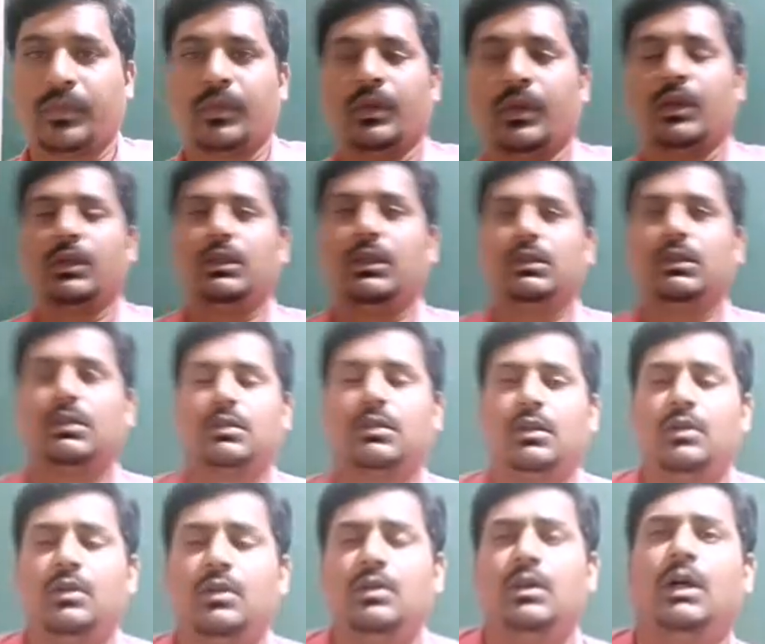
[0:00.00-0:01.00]
So
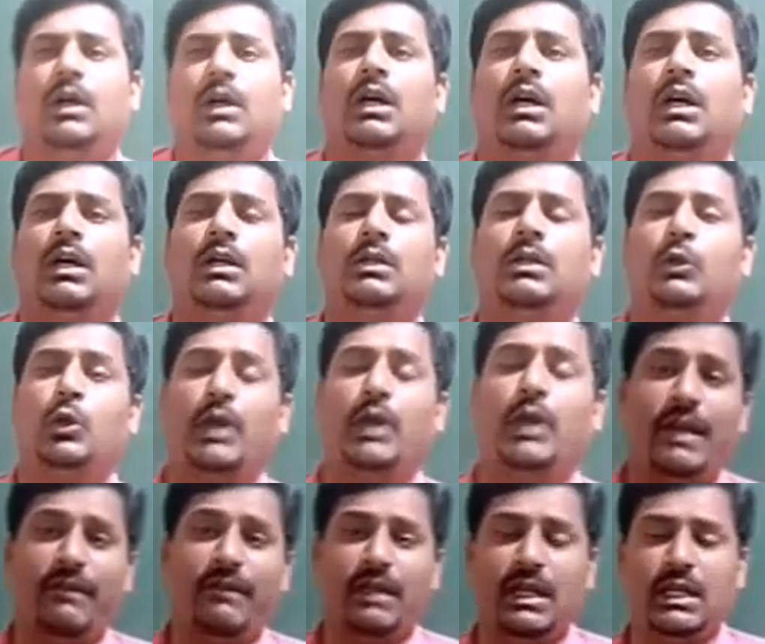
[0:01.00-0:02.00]
today
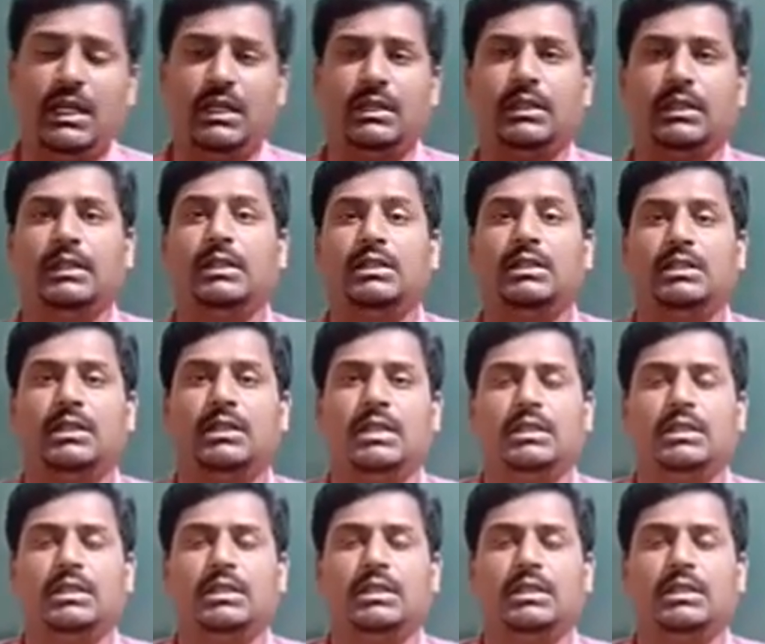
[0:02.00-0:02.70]
we discuss